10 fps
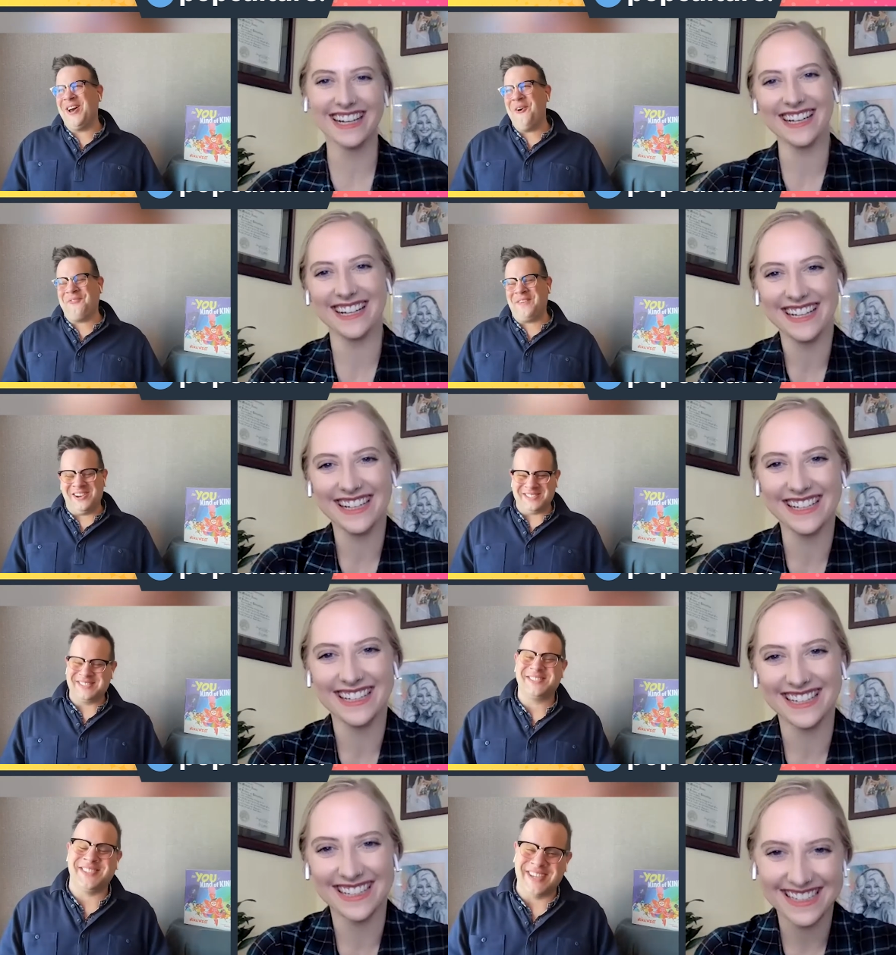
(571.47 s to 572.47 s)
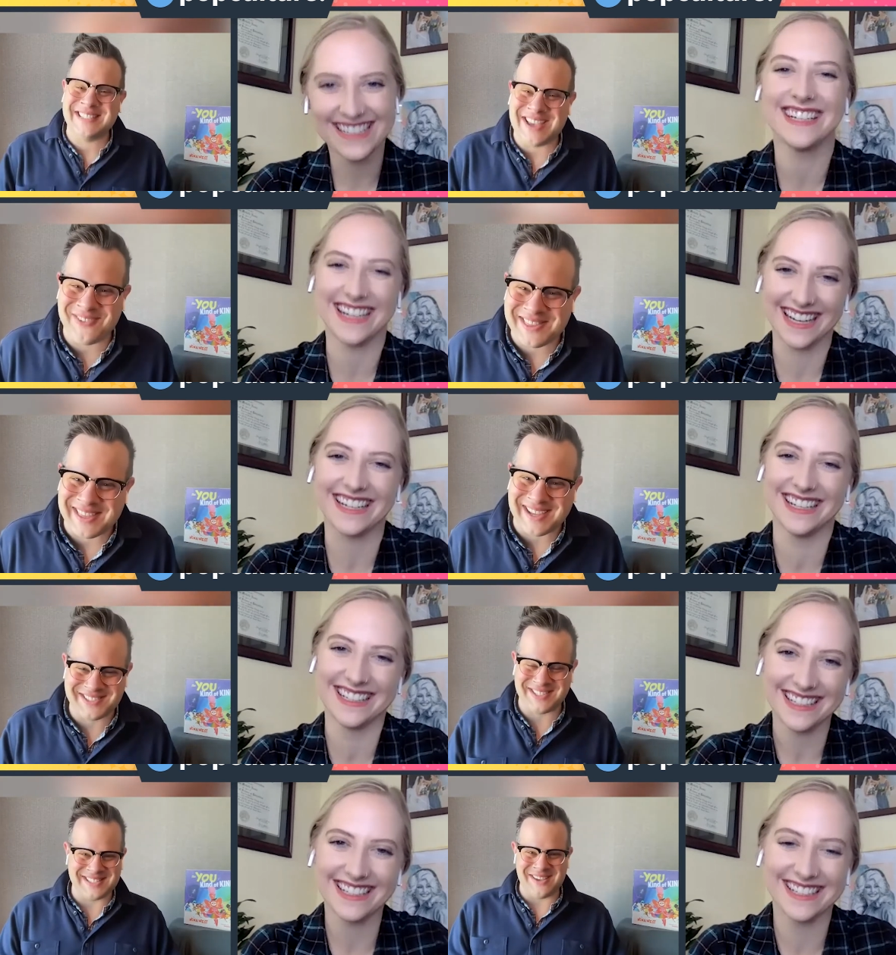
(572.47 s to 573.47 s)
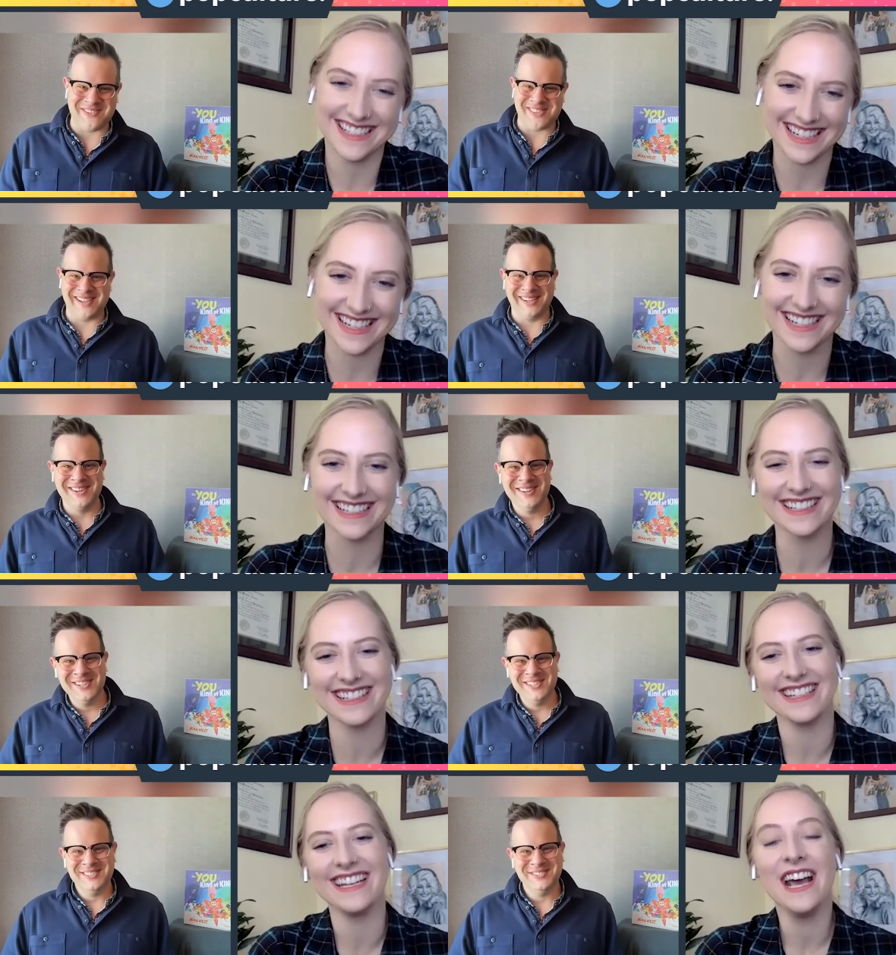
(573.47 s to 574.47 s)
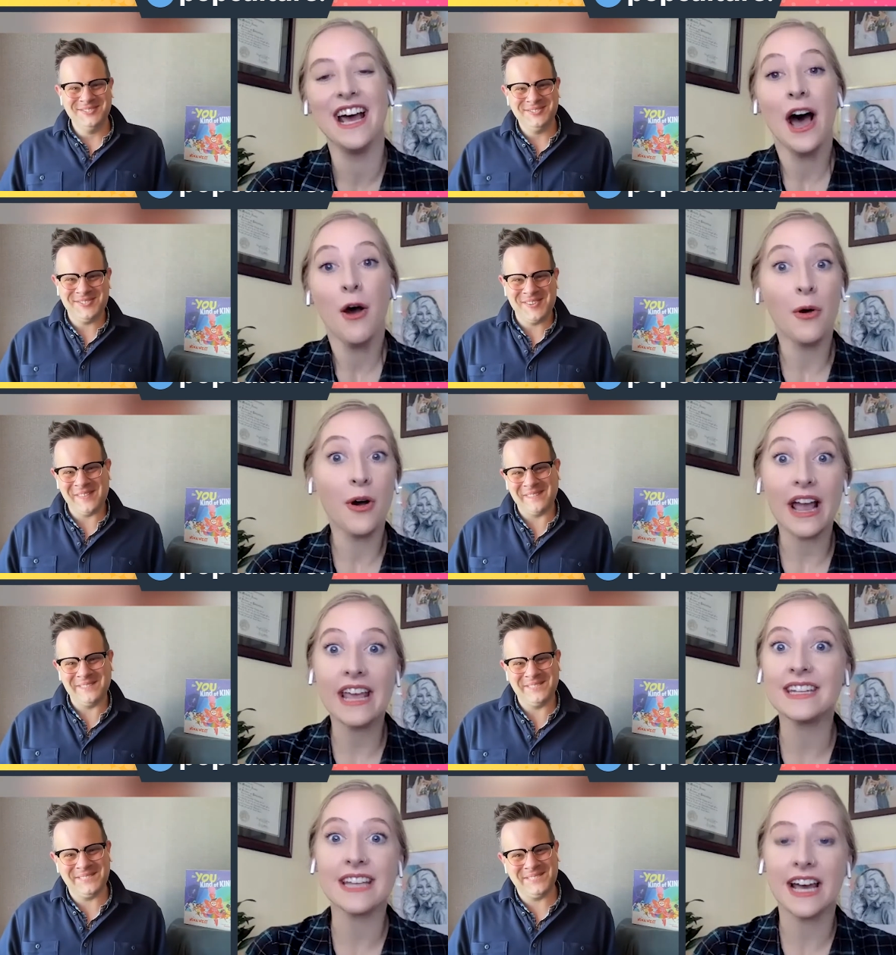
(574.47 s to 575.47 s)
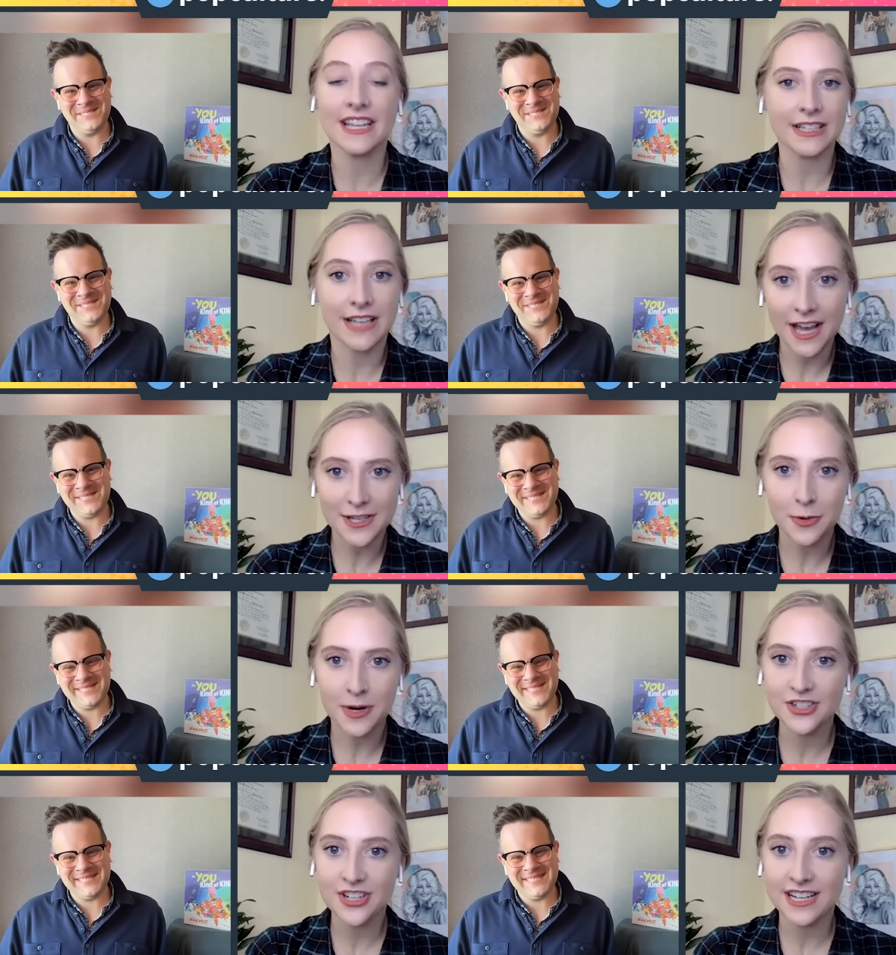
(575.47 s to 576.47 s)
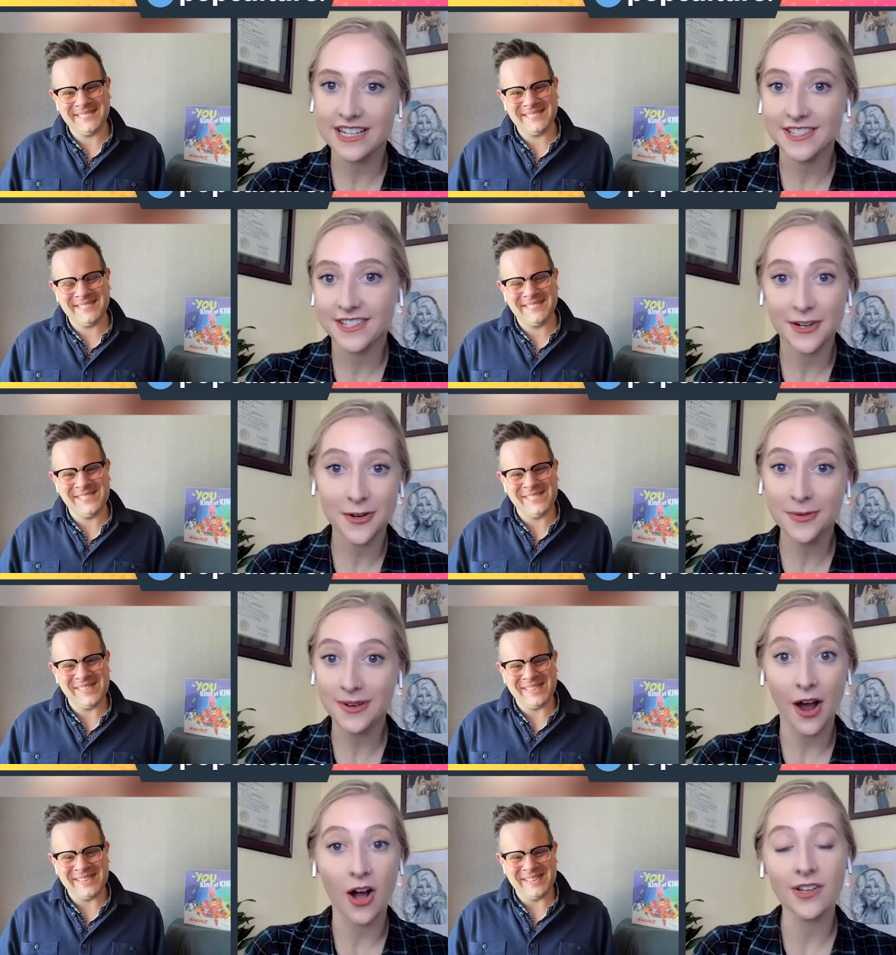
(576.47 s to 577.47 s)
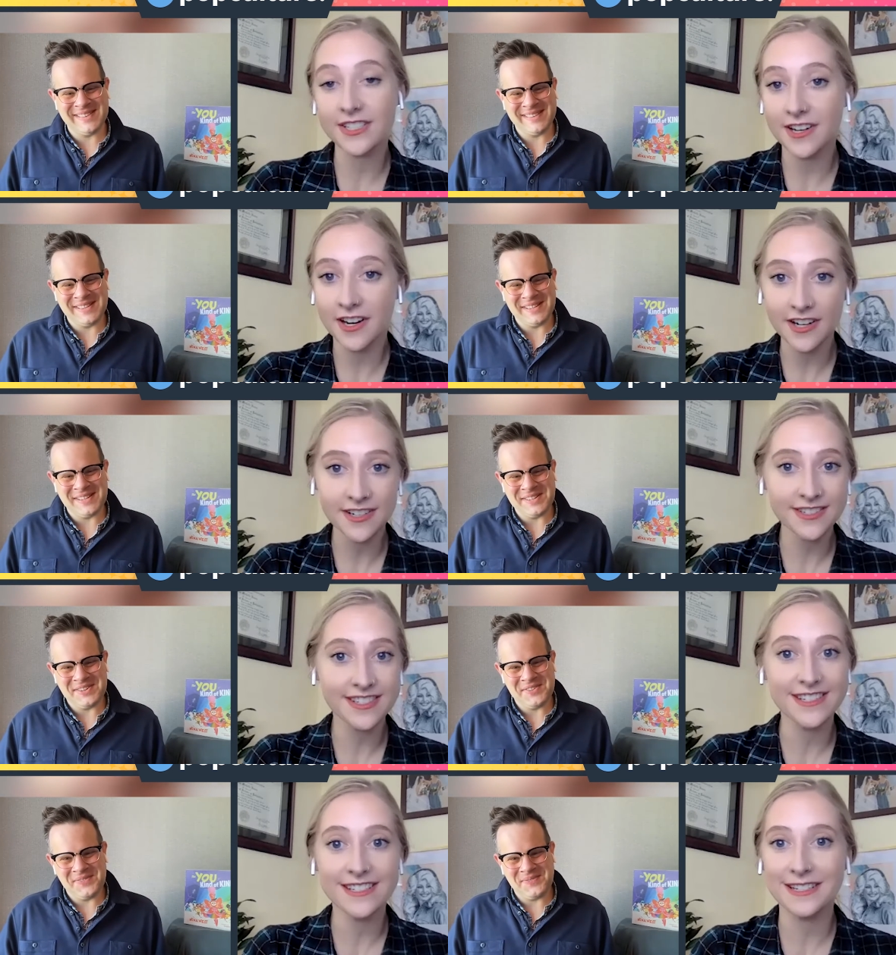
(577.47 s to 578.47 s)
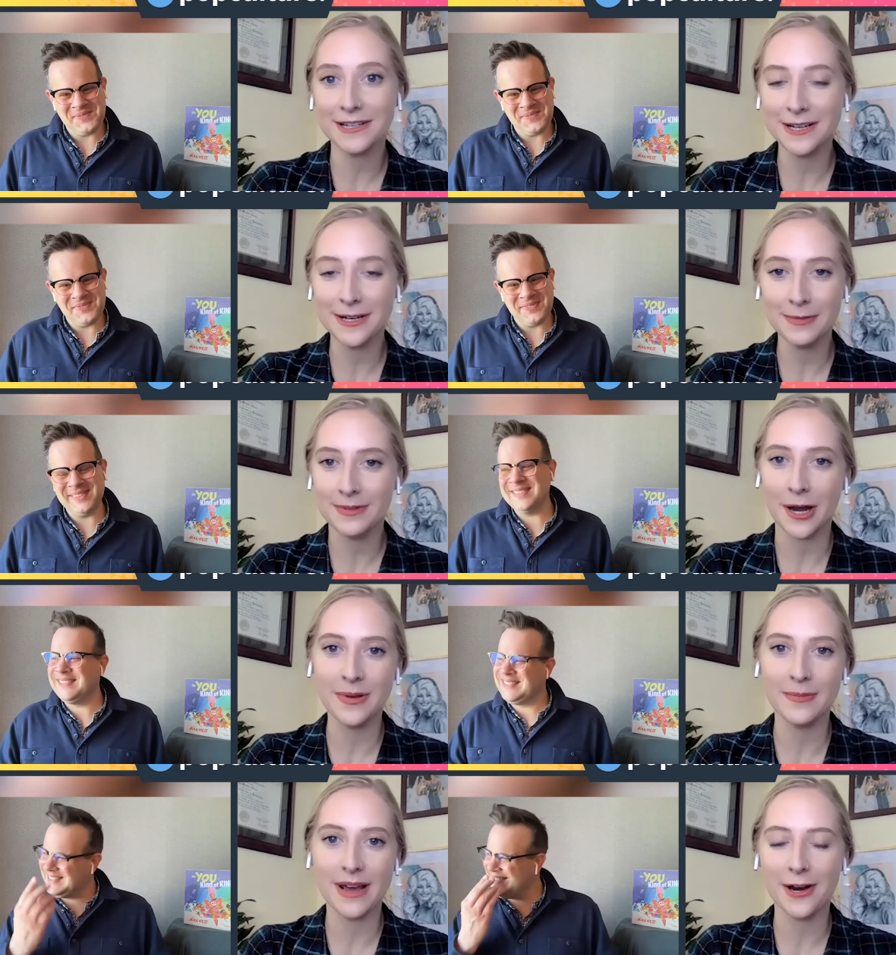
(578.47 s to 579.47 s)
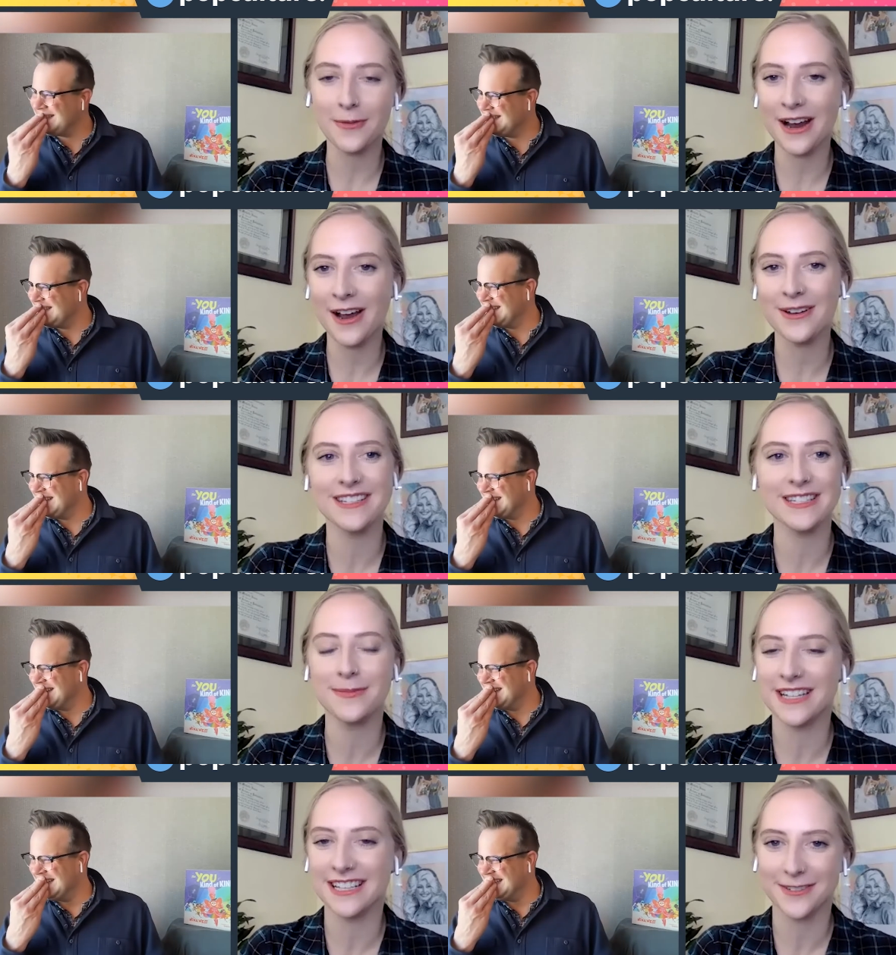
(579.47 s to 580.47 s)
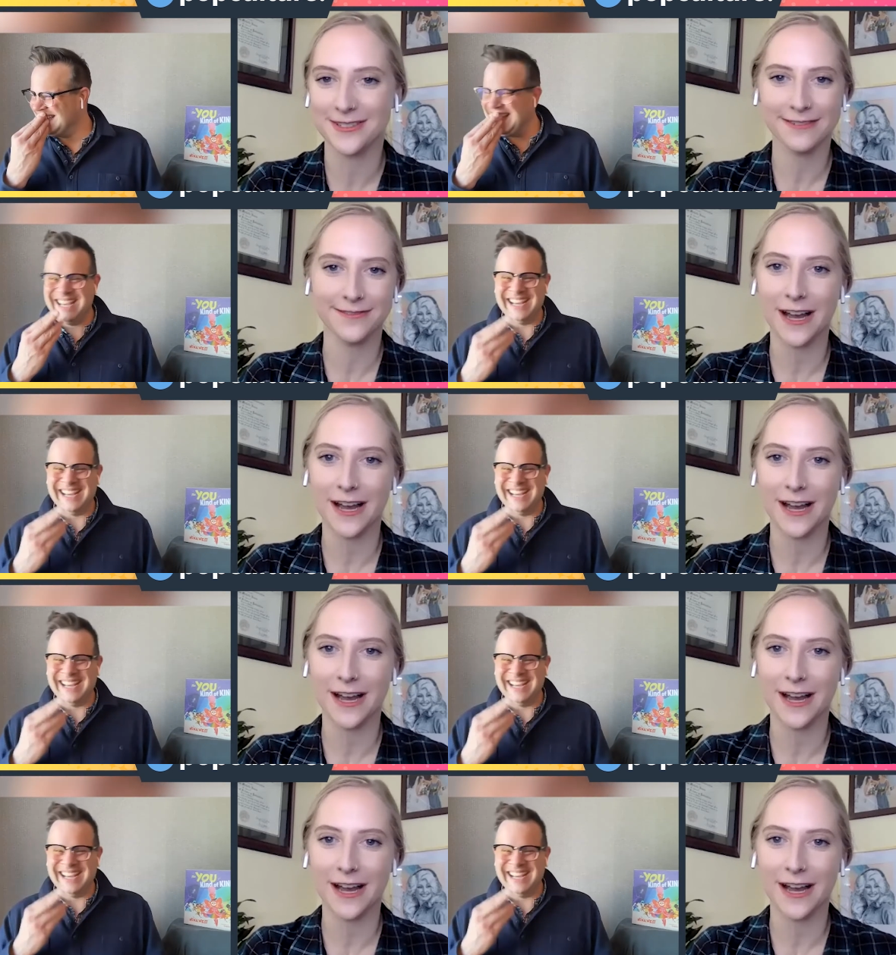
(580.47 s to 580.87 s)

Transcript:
Speaker 1: so fierce. She is everything. She is. She's everything. She is.
Speaker 2: Well, and uh, the last question is, you know, All Stars is uh, coming back around. It seems like there's like